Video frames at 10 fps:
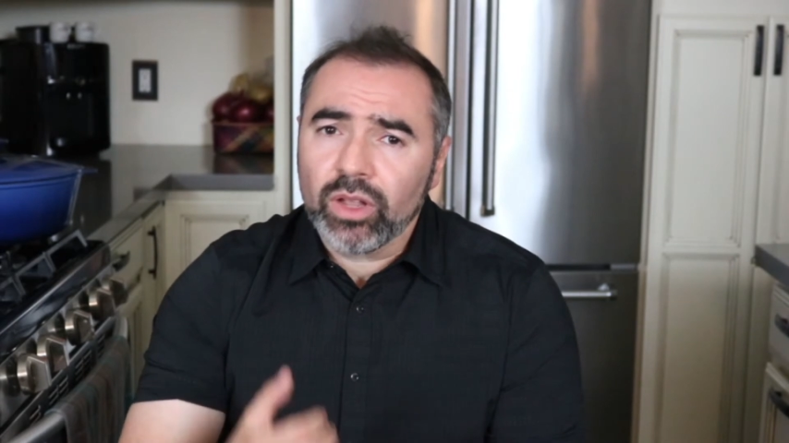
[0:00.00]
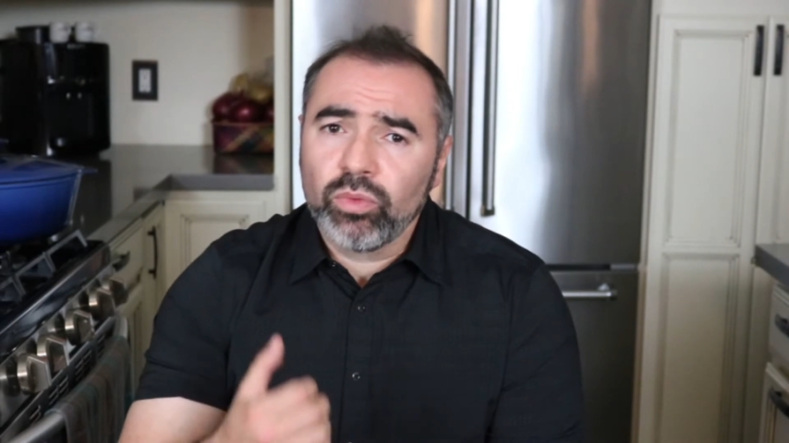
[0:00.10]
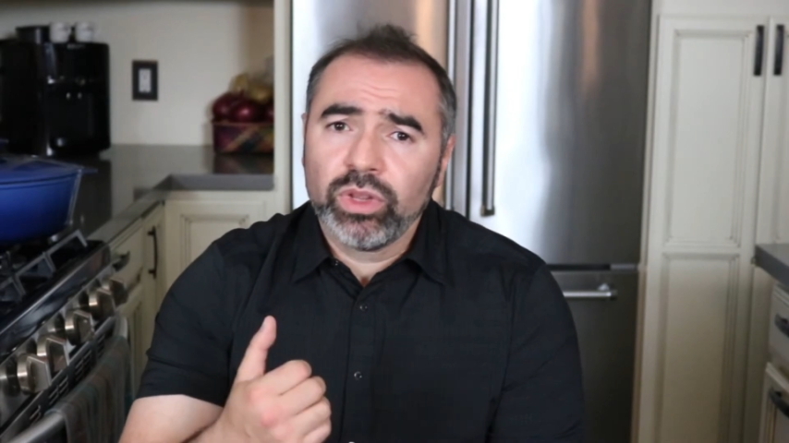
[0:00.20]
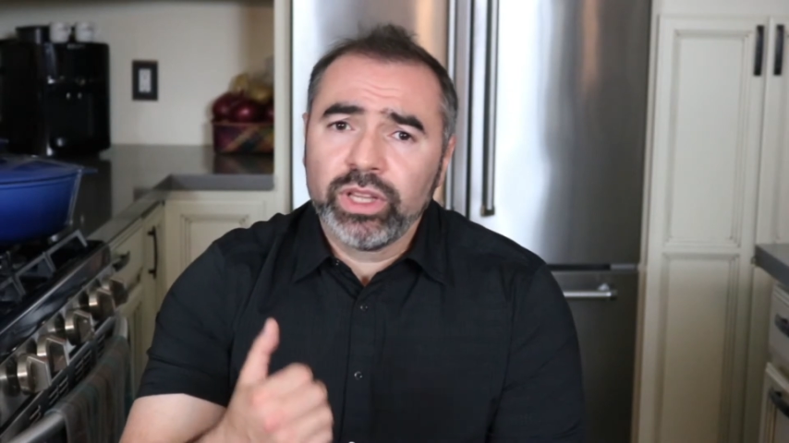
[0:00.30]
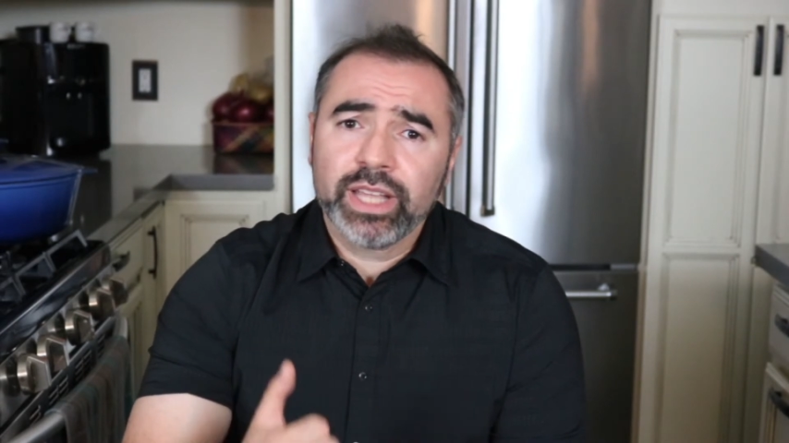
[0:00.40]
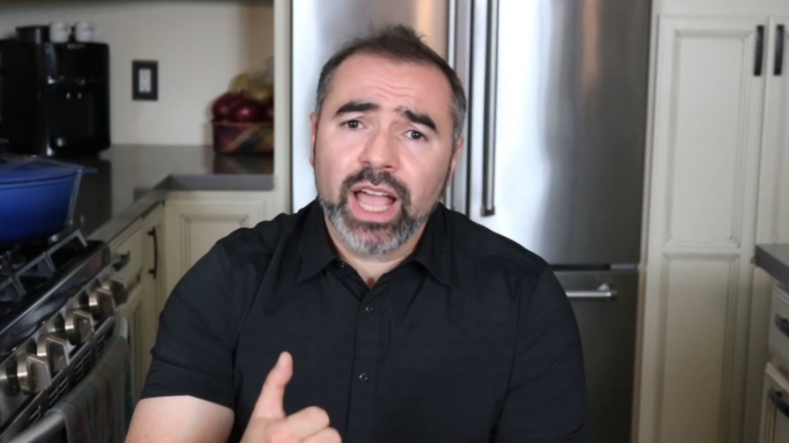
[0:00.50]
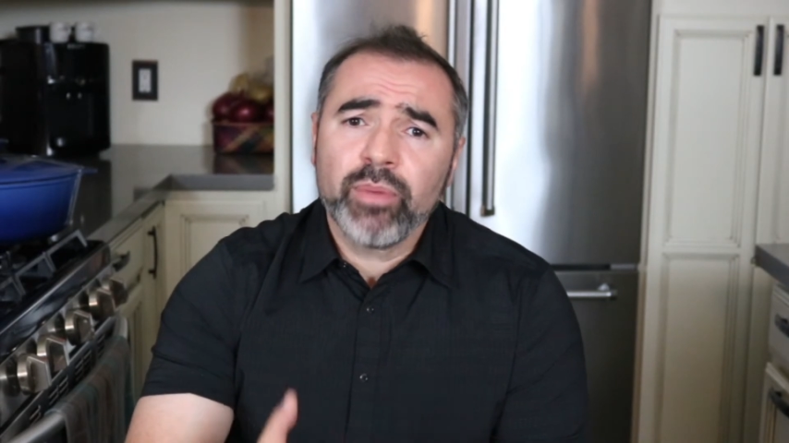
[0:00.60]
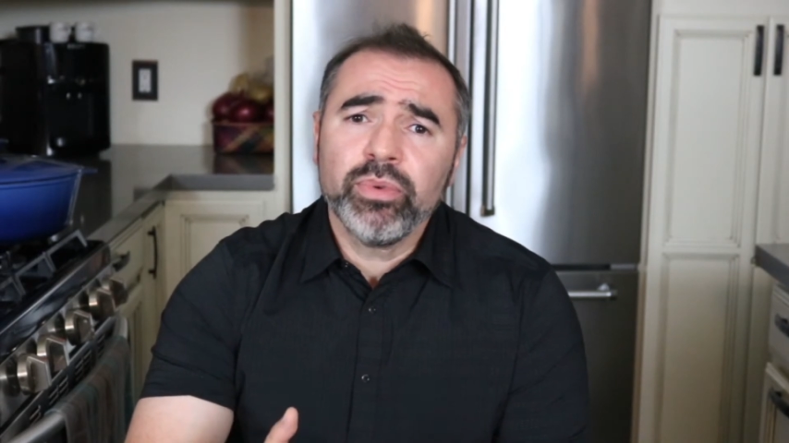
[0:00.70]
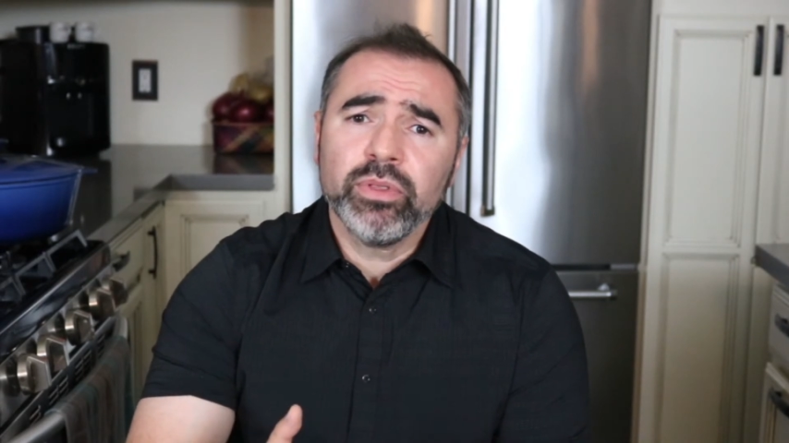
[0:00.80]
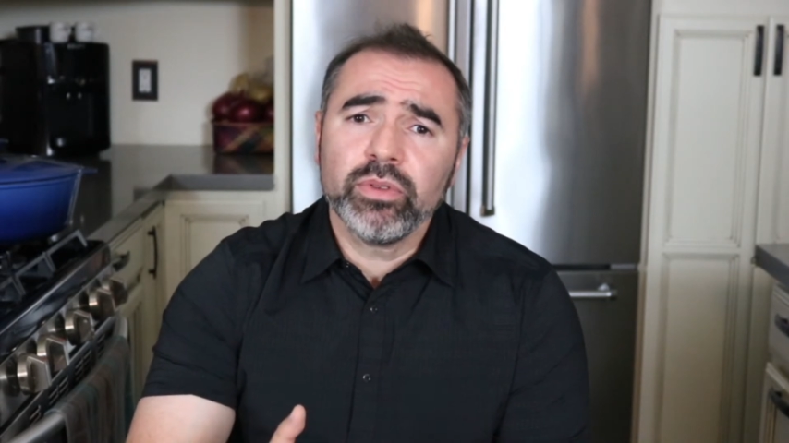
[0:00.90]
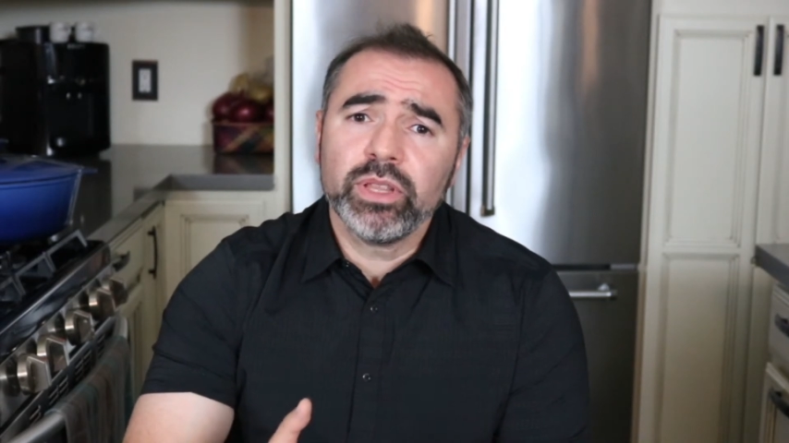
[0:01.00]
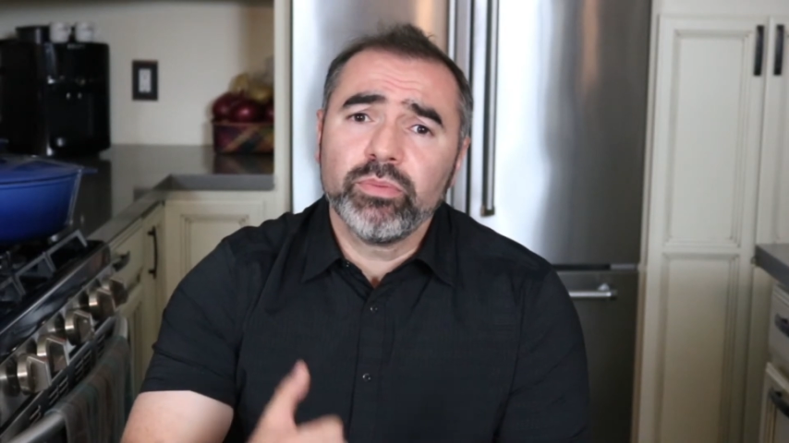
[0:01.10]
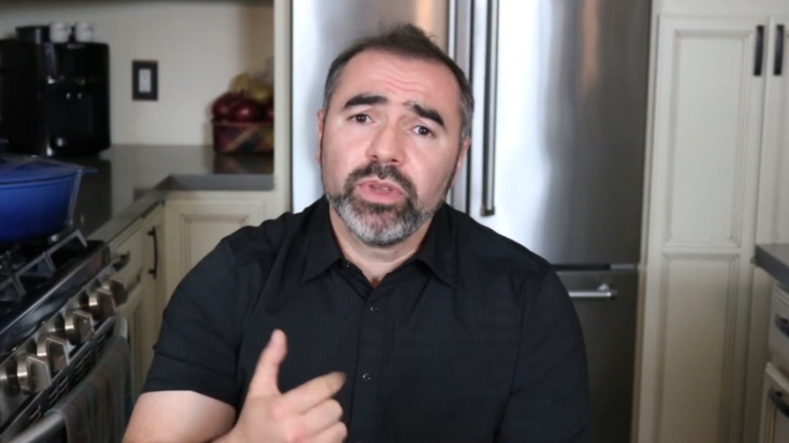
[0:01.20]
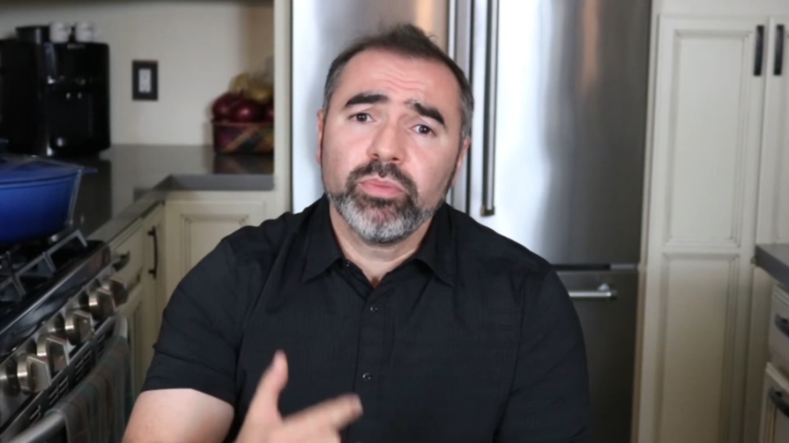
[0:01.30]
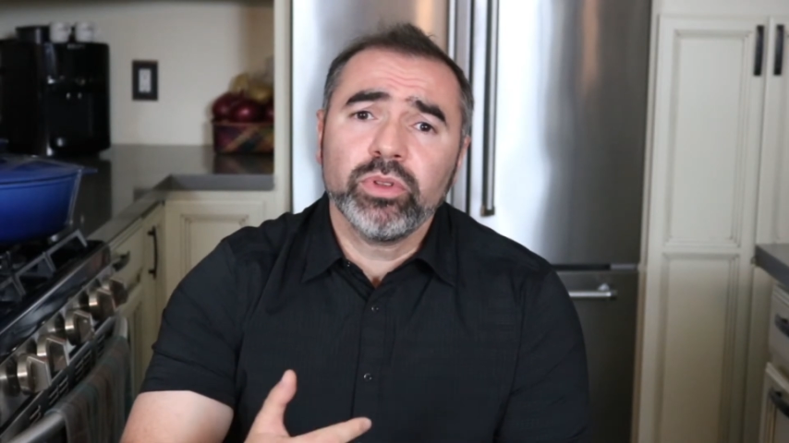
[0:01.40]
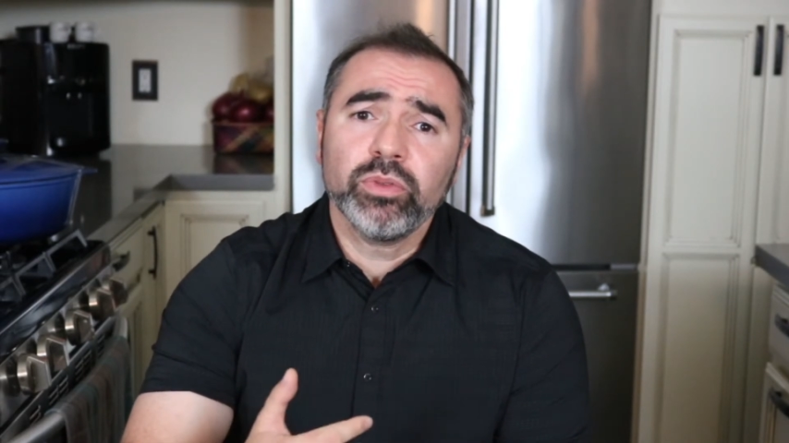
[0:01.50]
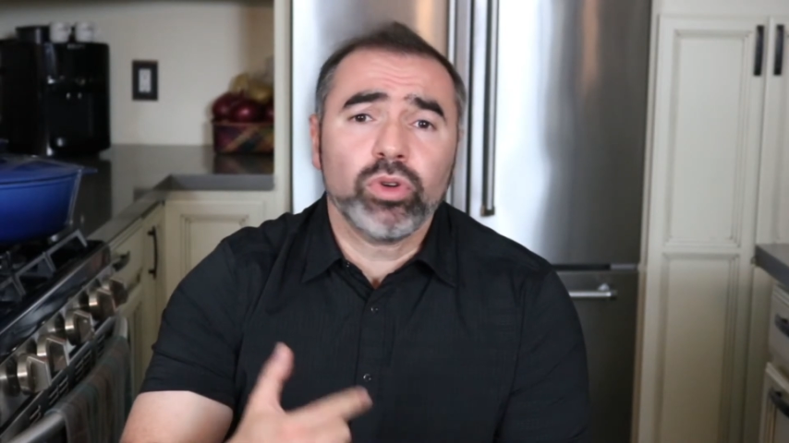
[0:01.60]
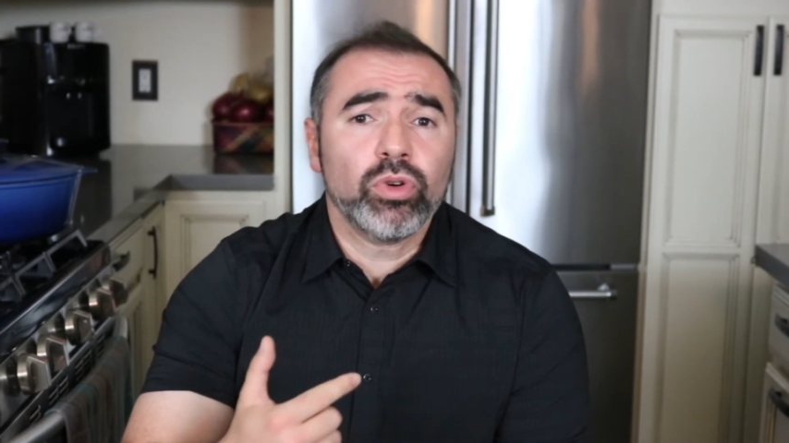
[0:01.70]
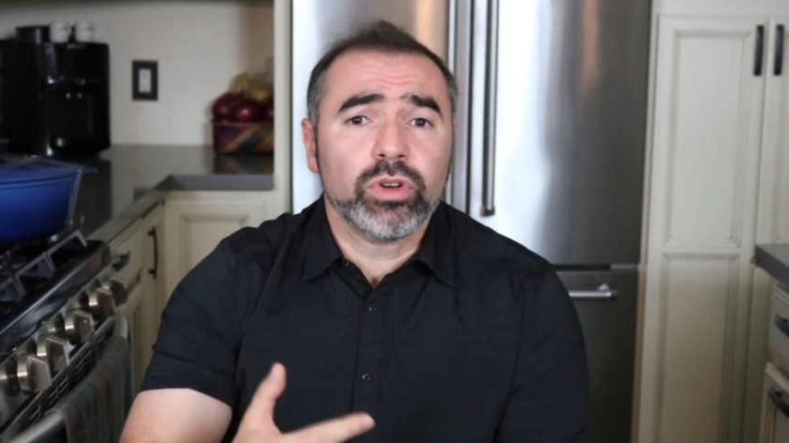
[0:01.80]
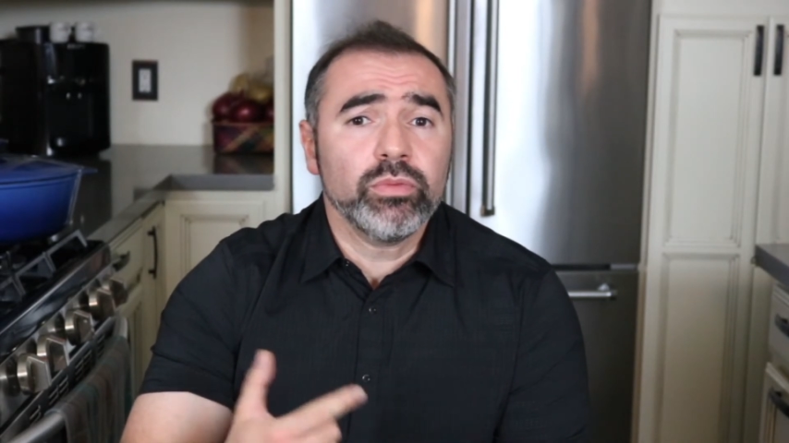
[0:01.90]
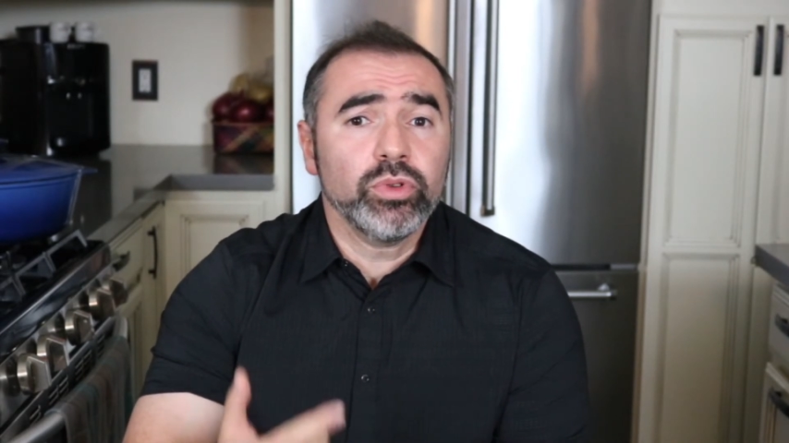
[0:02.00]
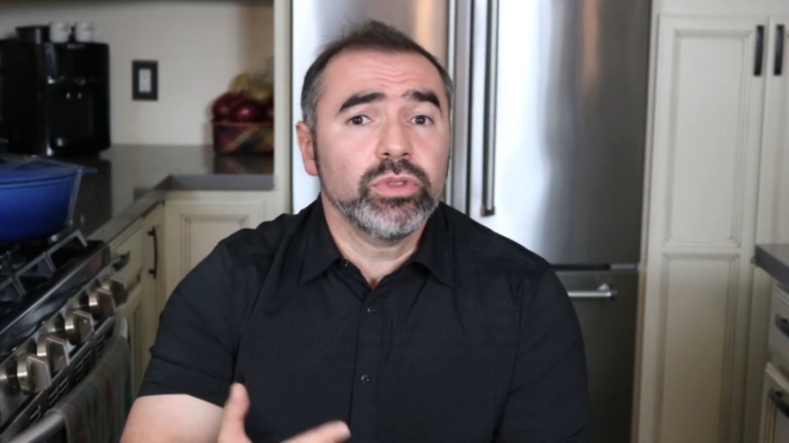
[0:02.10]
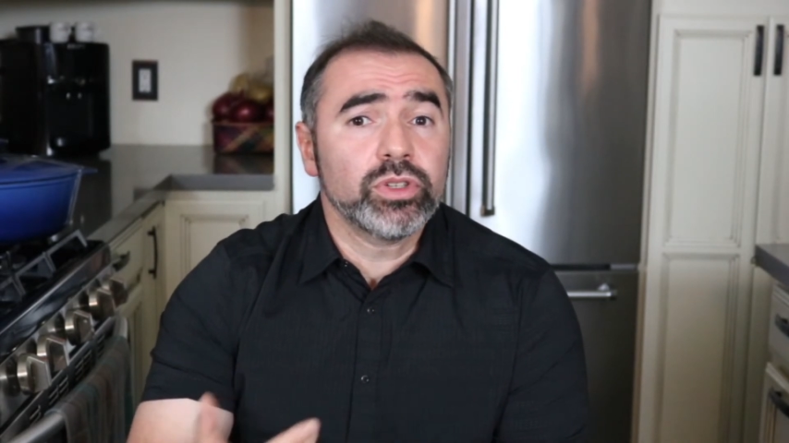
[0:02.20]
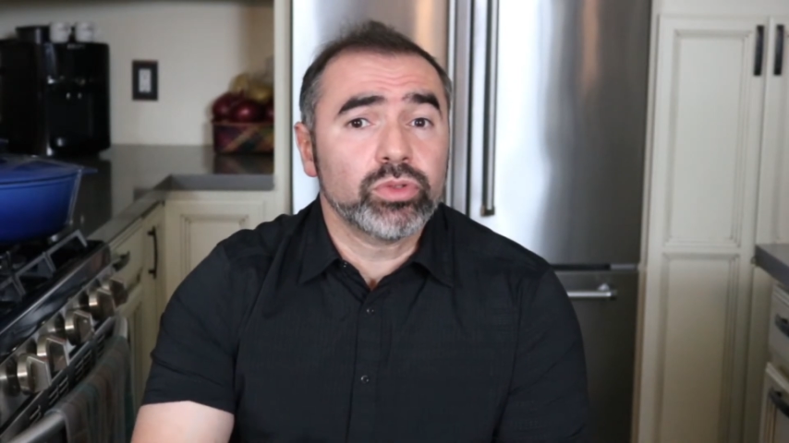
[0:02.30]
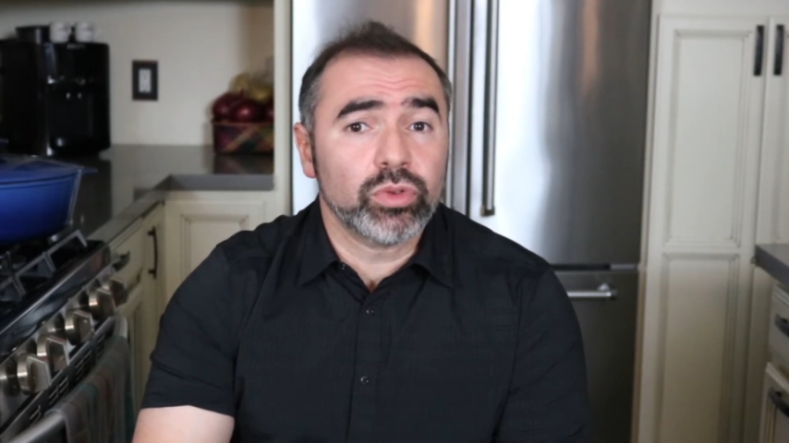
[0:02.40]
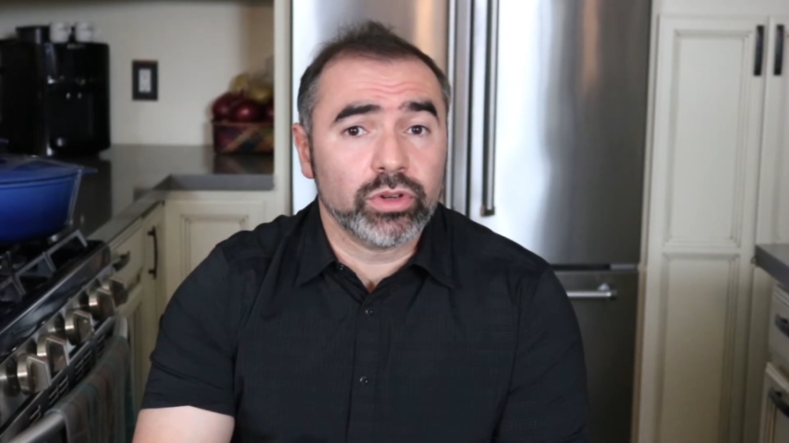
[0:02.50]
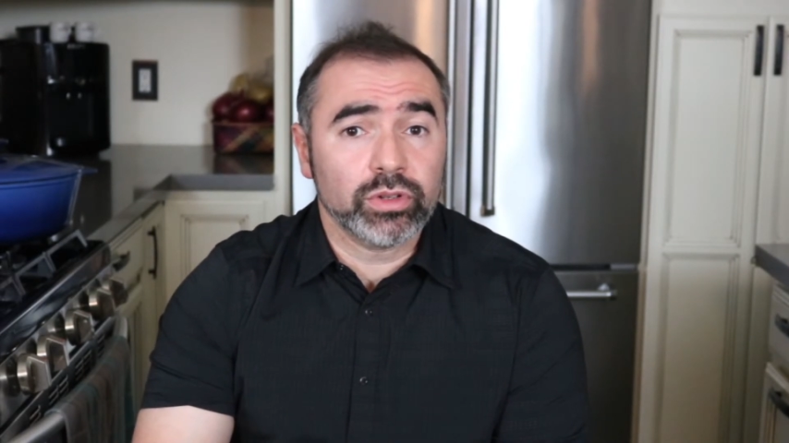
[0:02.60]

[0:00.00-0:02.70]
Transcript: Well, it can happen in people with autoimmune disorder.